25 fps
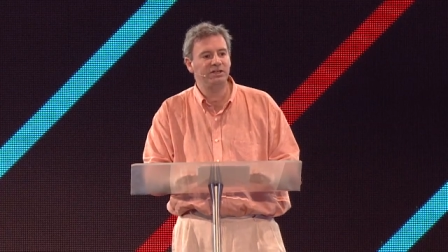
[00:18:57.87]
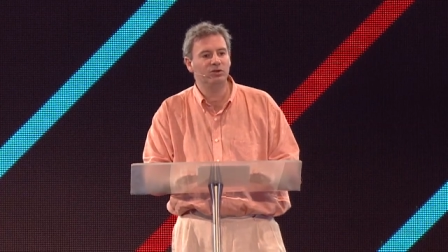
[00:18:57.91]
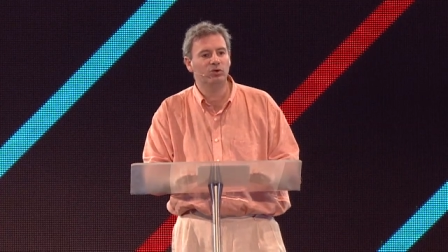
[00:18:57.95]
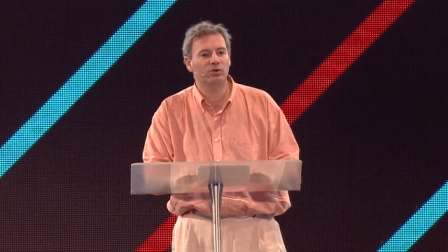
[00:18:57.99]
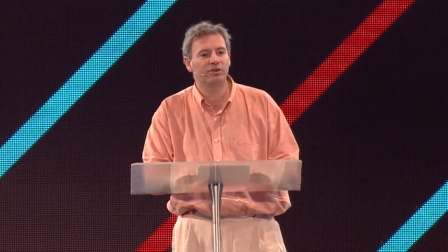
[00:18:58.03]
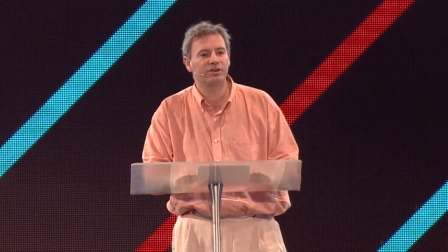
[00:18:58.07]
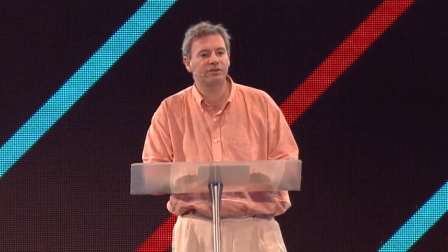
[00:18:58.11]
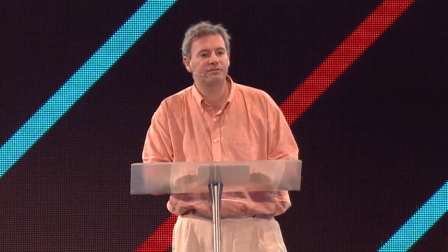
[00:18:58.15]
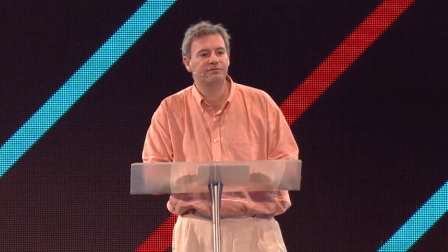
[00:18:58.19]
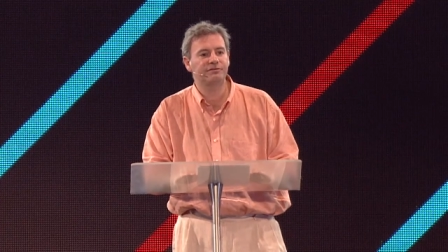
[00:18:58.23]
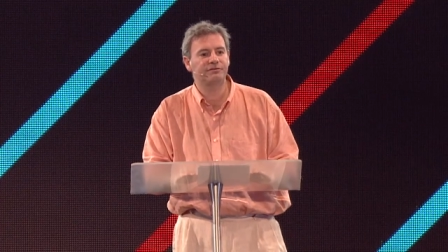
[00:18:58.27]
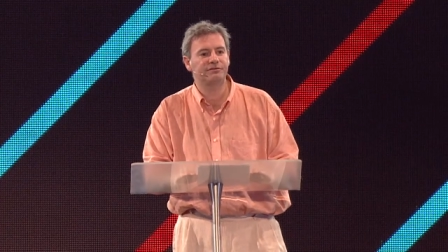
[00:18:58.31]

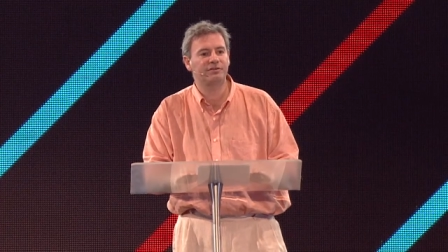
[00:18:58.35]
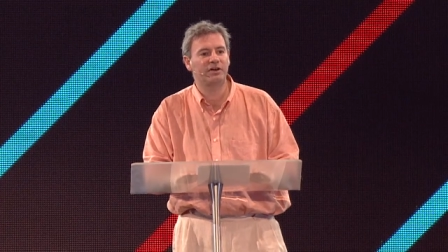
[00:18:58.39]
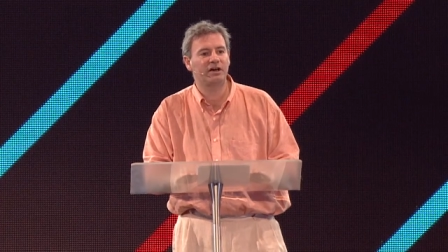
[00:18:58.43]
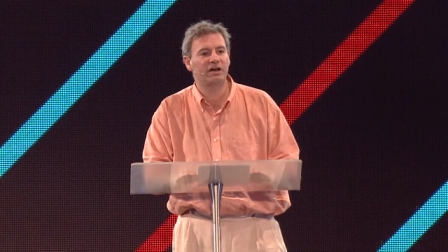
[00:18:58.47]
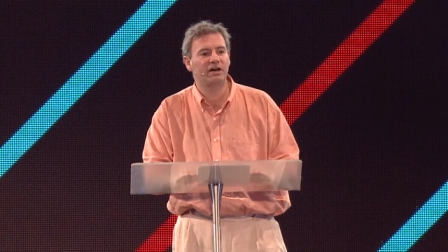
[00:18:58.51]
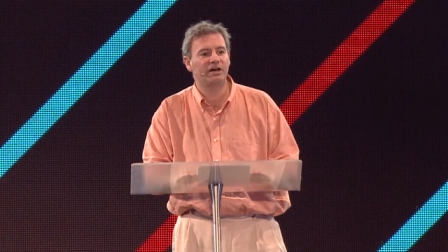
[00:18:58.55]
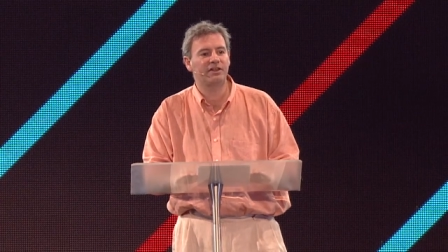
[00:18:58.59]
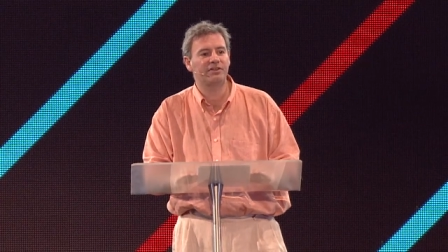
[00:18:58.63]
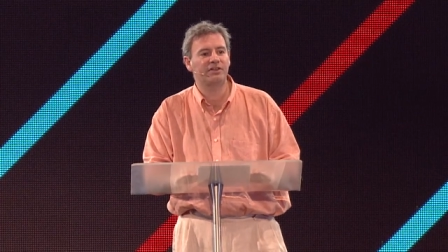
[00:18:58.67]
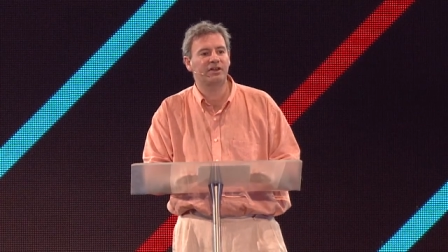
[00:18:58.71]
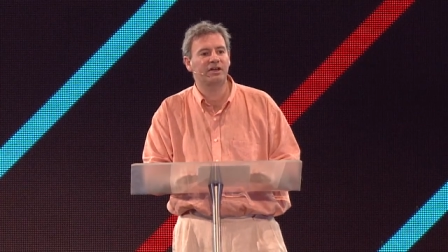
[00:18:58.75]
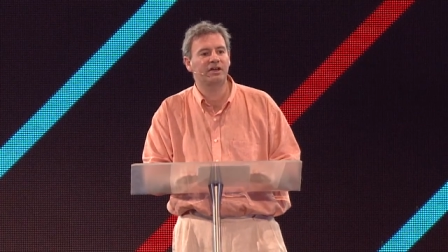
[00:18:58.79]
nor the
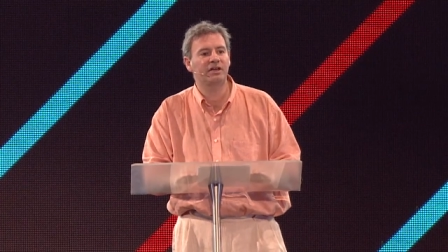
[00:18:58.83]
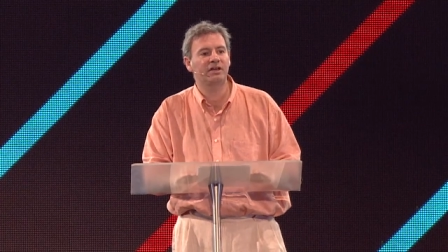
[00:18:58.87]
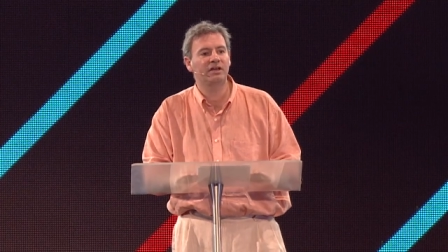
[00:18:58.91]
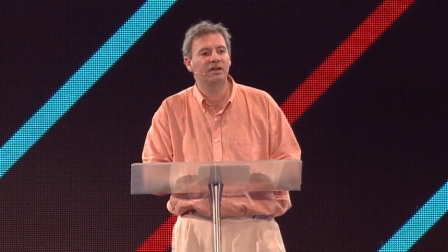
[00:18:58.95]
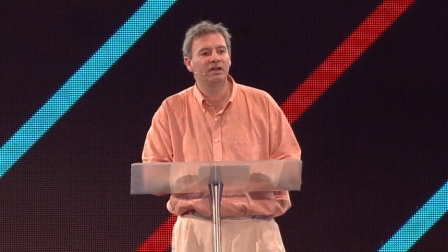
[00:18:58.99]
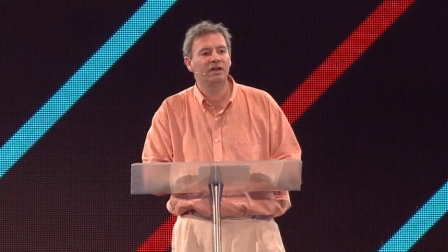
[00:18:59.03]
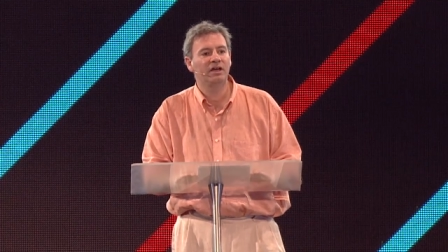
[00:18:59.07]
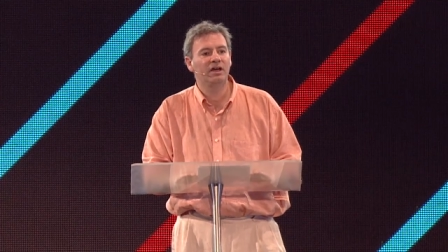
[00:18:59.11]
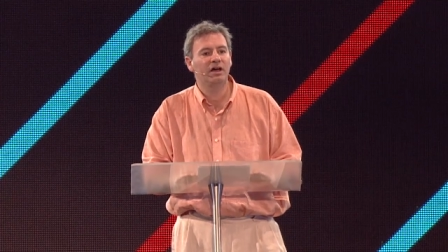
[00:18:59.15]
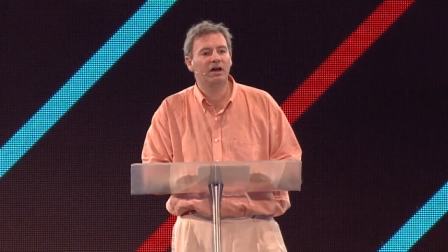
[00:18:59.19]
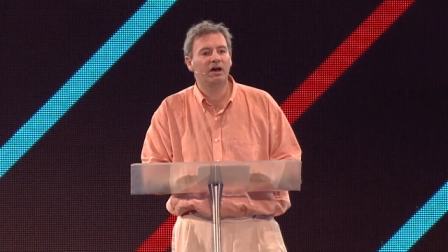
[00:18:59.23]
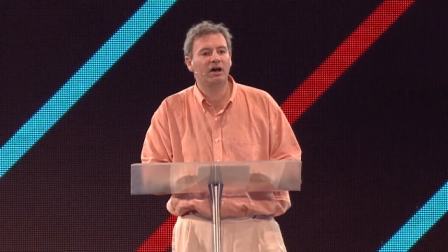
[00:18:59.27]
Father
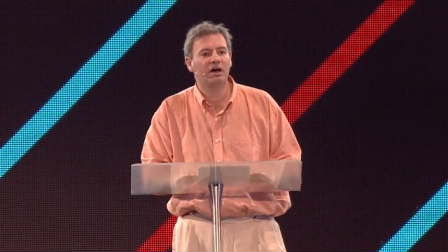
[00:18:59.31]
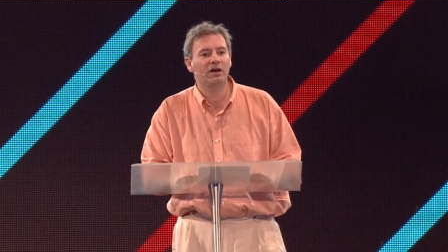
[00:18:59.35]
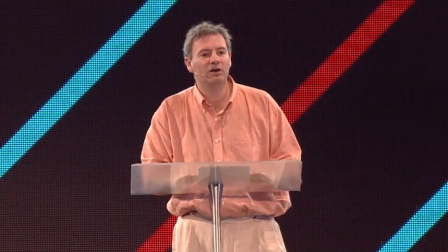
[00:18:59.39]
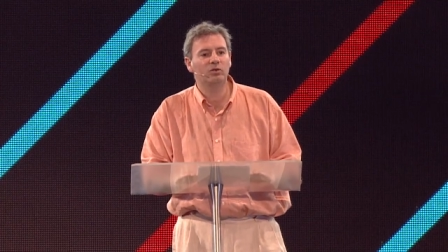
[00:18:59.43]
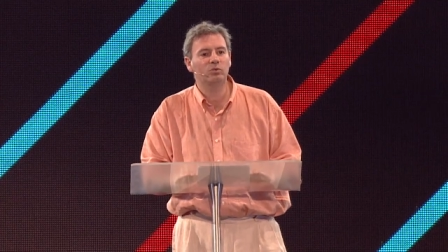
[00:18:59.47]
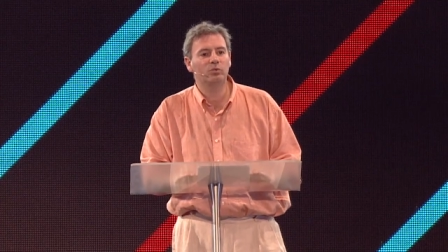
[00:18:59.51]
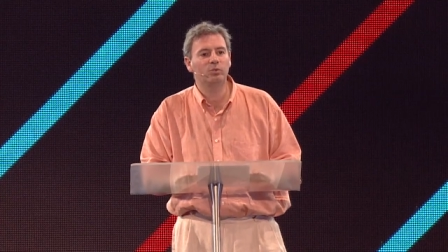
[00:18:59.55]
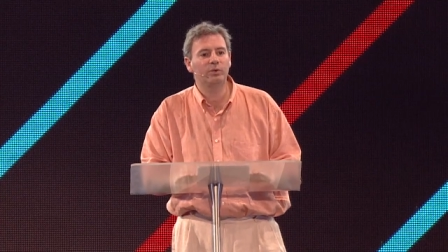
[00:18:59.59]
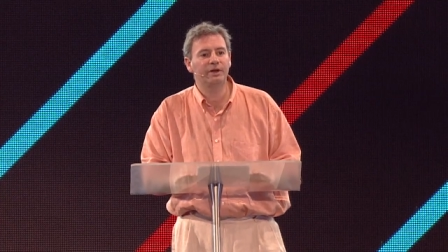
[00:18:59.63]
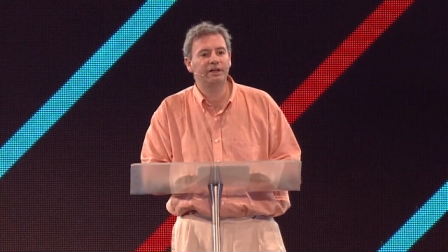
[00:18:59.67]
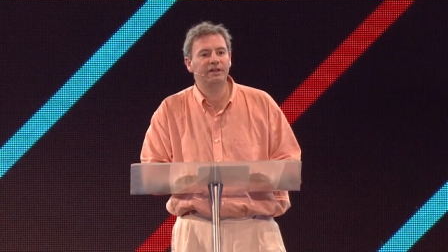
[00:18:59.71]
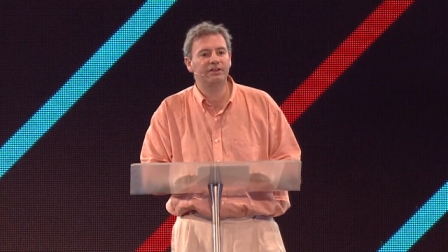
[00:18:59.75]
are
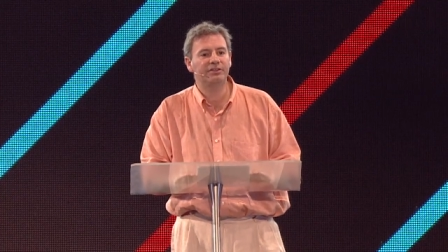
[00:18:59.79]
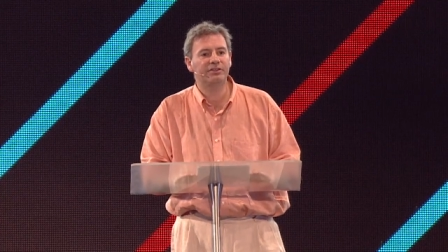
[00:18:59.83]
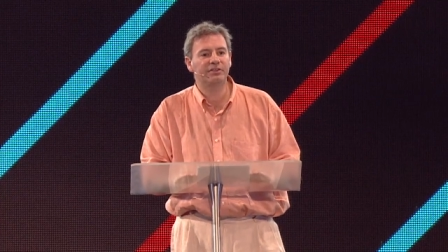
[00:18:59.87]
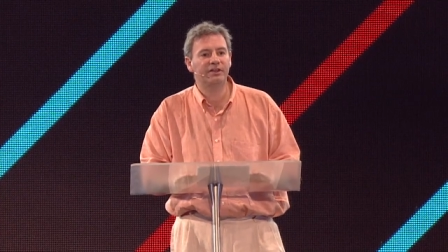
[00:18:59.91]
with